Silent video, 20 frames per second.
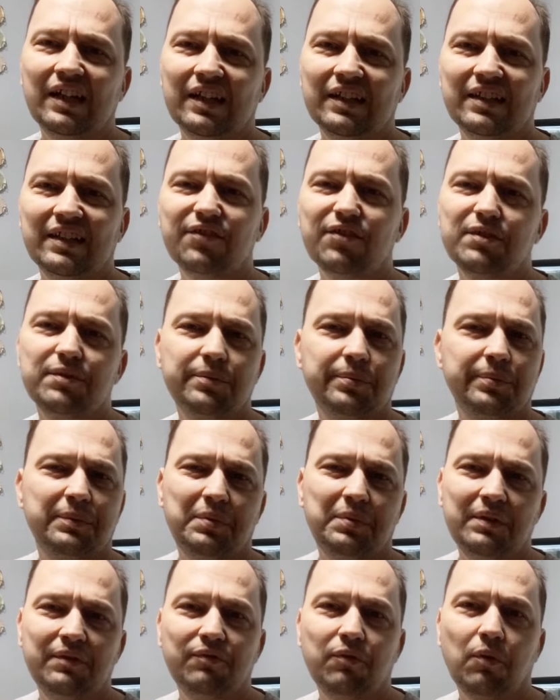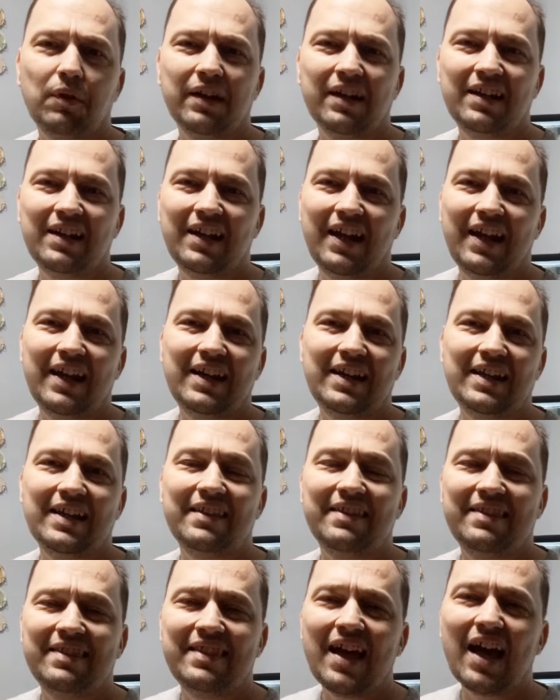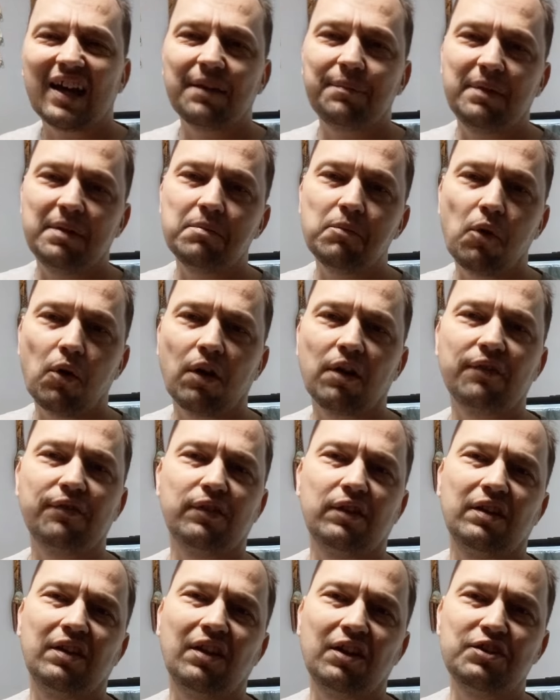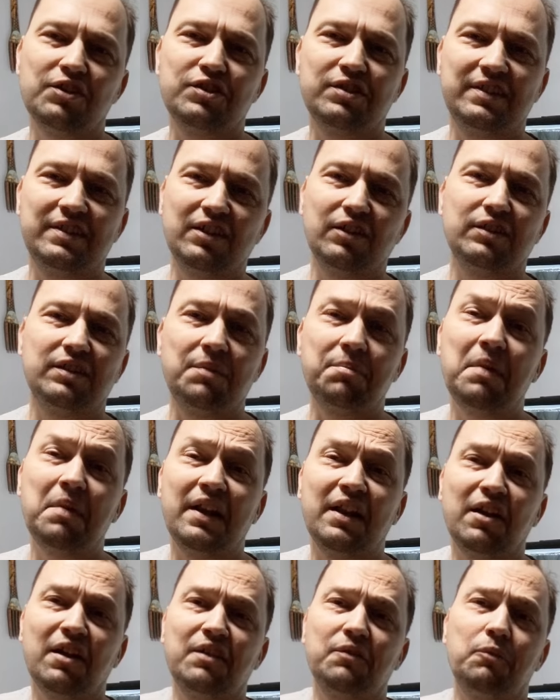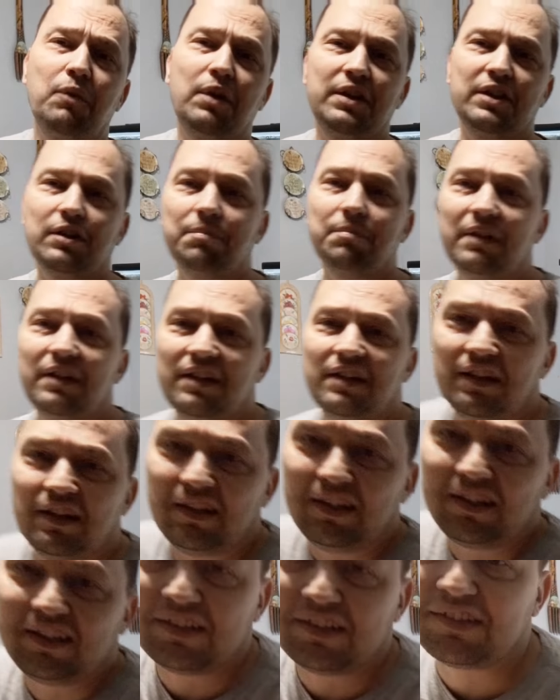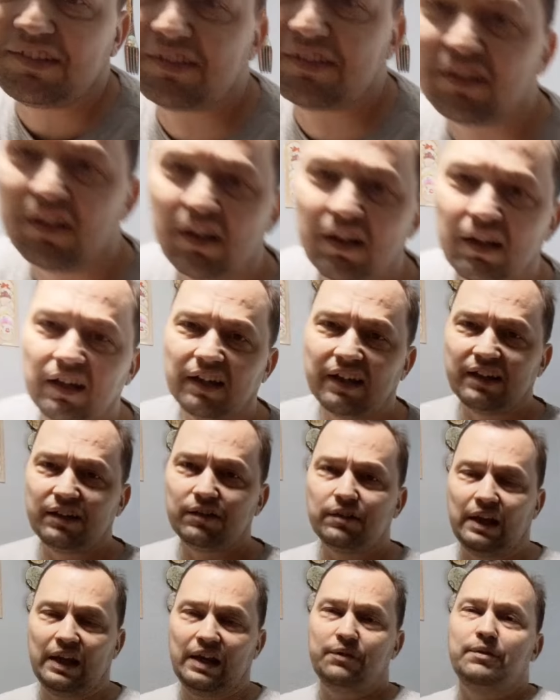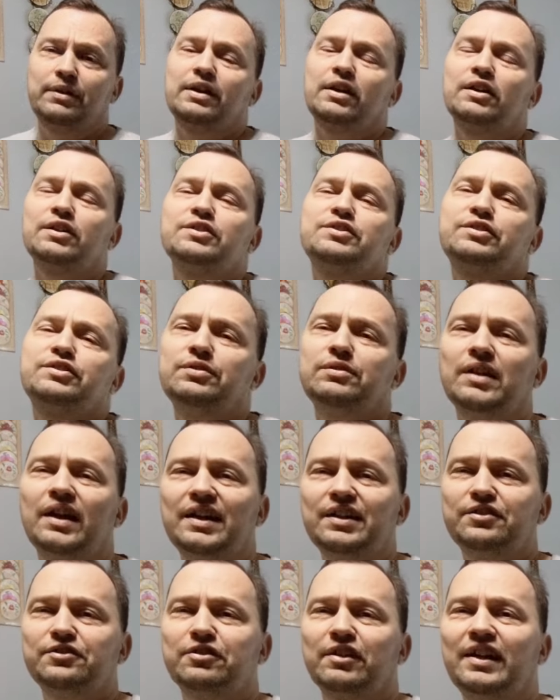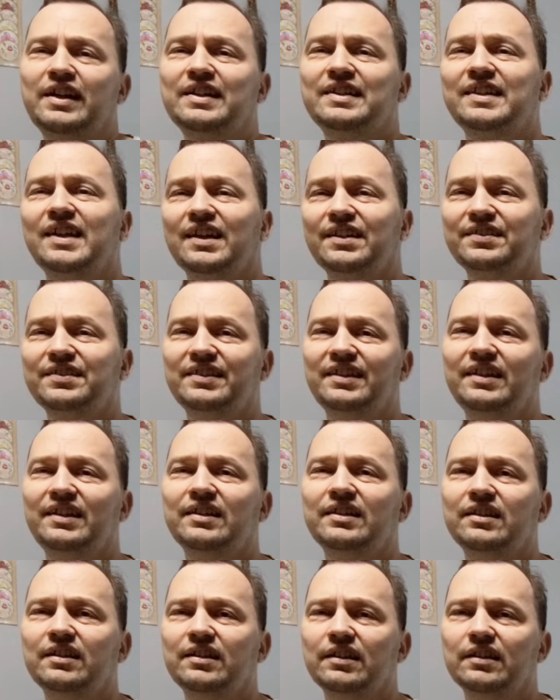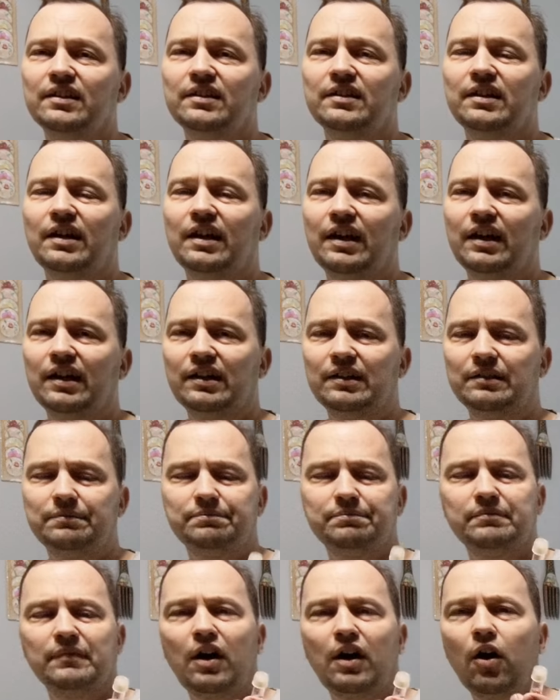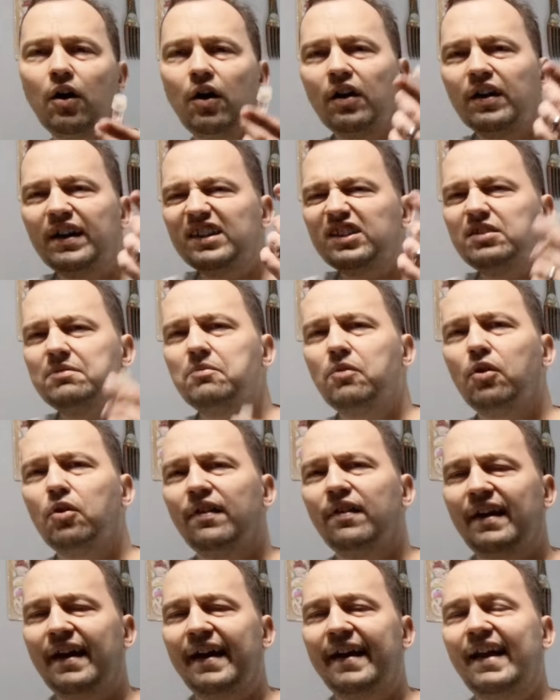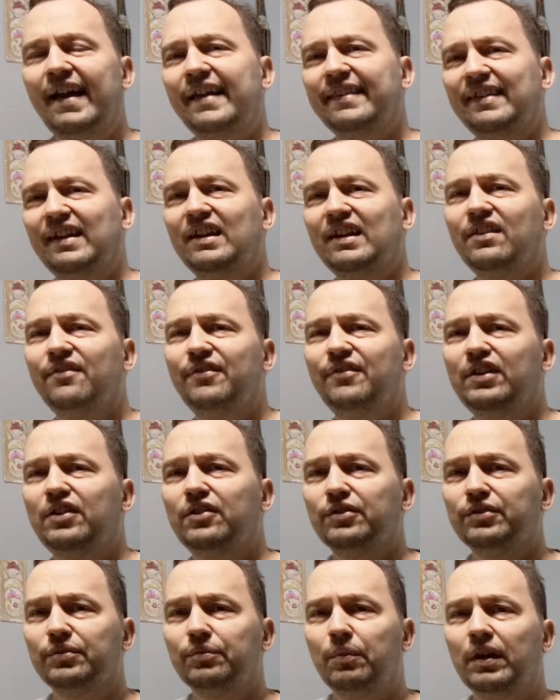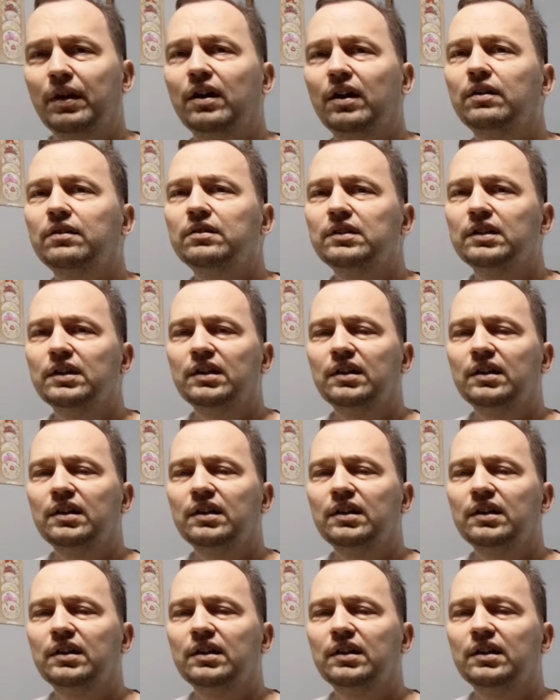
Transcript: Difference between 40 and 80, that could be more of a larger deal depending on what your opinion is in regards to nitrate testing. I'll get to more of that at the end of the video as well.